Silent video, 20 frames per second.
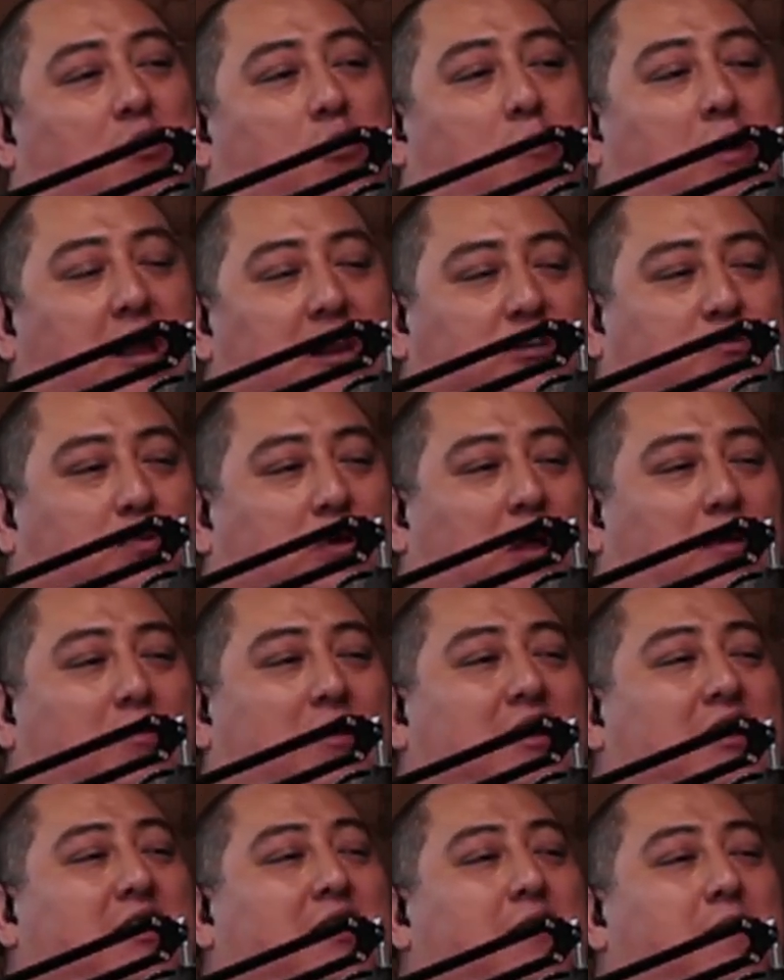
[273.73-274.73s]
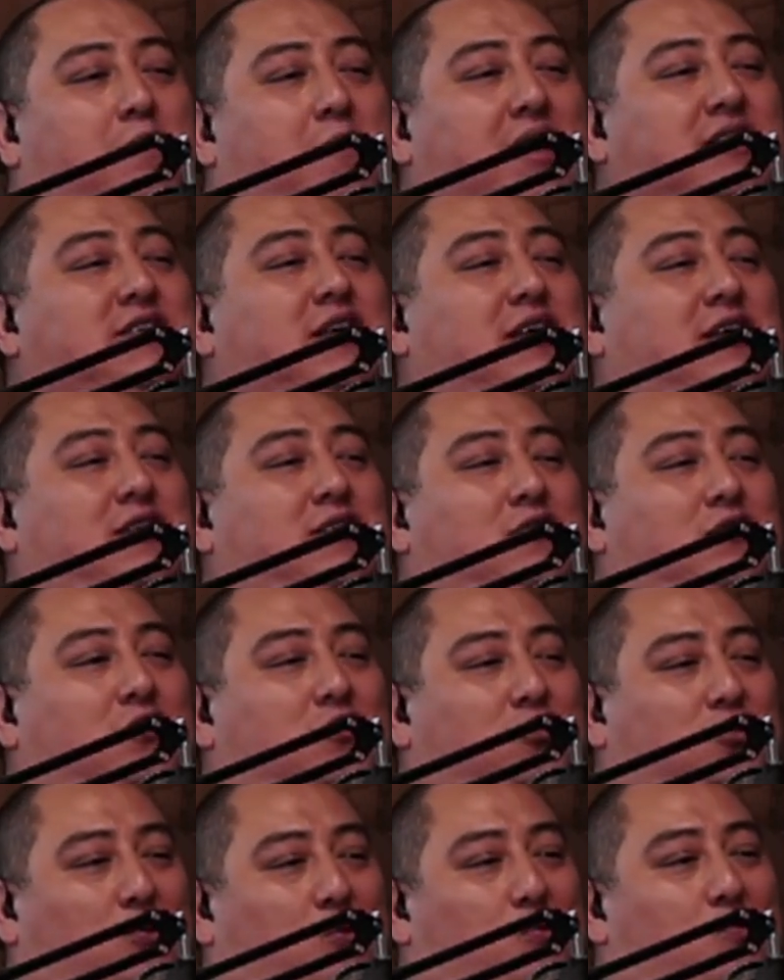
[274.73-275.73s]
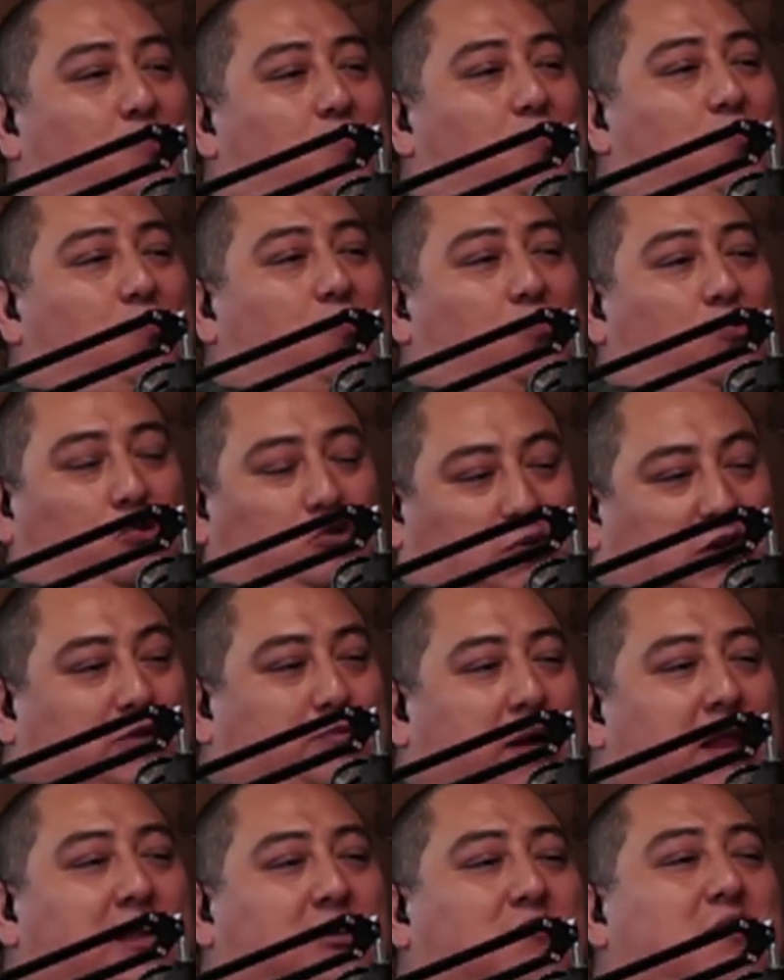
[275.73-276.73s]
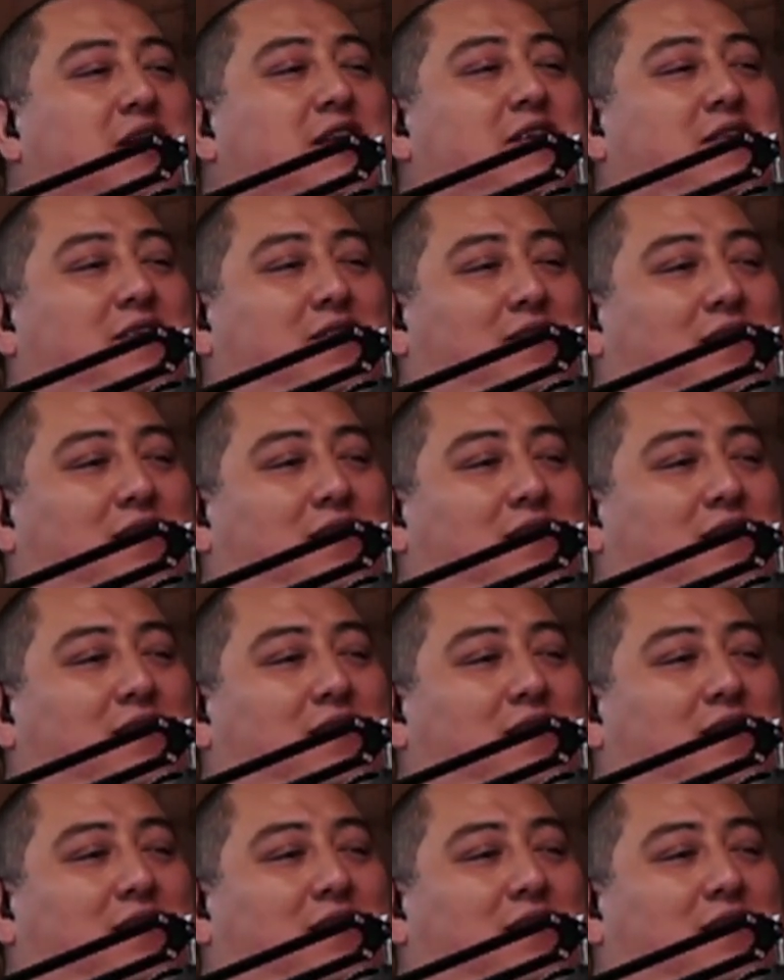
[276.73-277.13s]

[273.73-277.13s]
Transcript: Omani is predominantly Mexican. Yeah. So you speak Spanish, right?